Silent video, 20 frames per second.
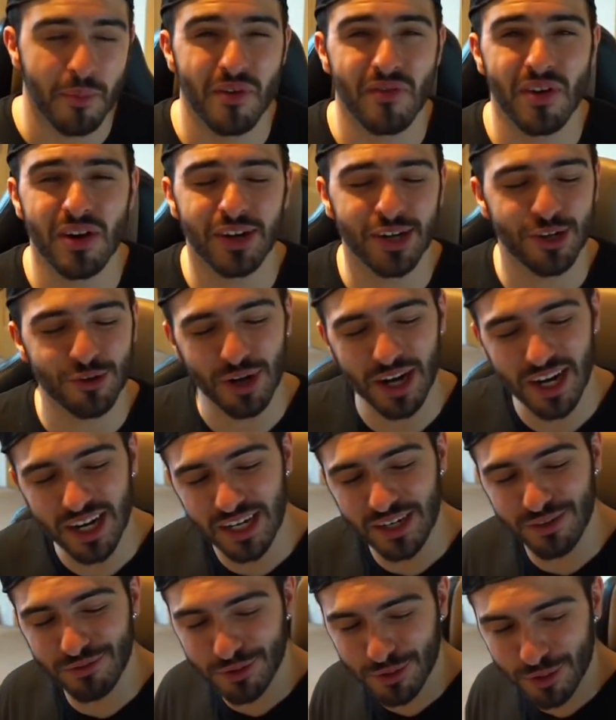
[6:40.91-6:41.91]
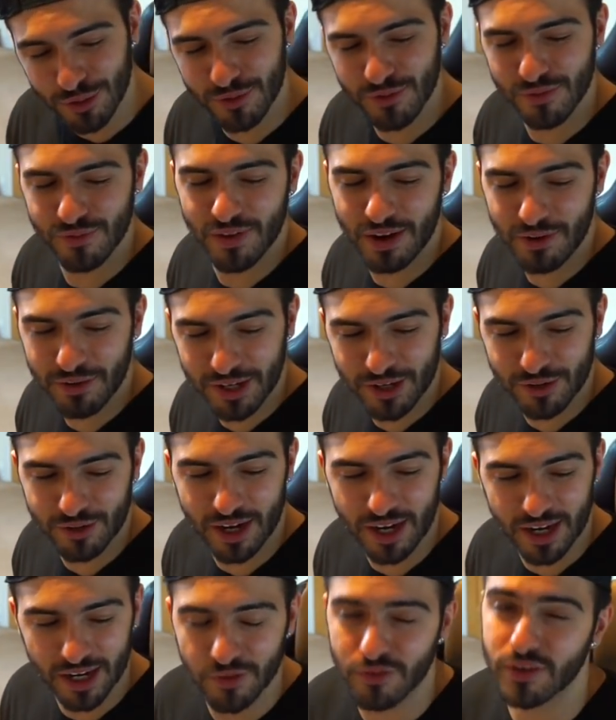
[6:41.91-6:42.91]
but very creative, you know, very
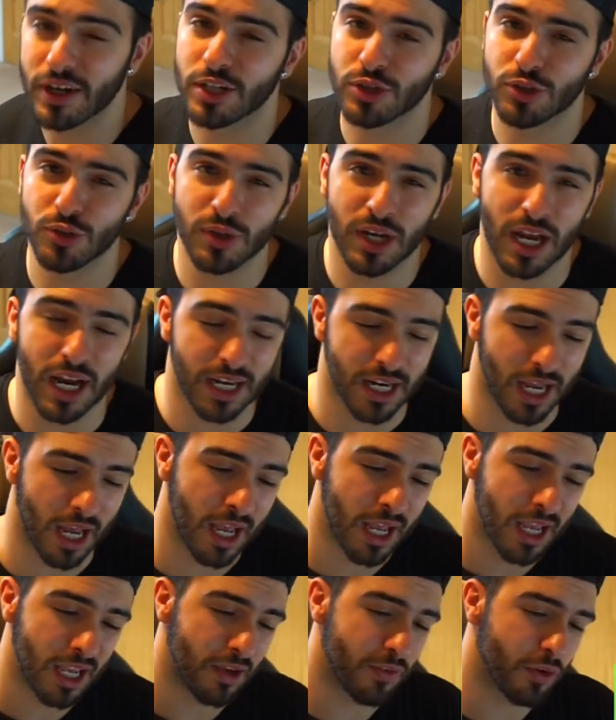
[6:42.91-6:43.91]
creative, and I do like that.